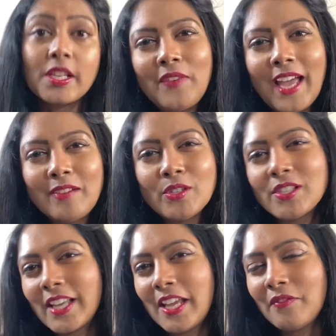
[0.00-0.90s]
And I have to
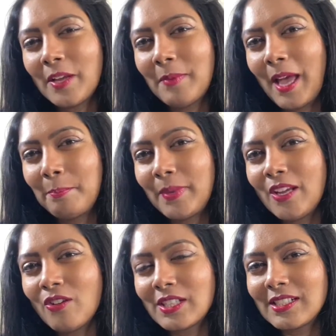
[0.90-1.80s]
say if I'm
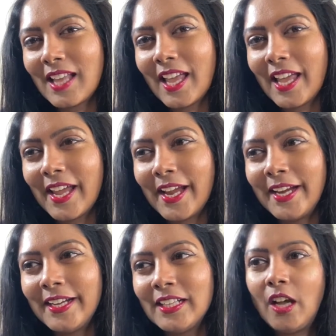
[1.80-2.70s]
happy or
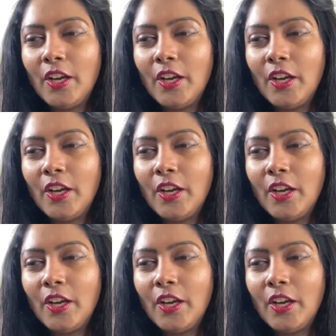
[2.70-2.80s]
sad,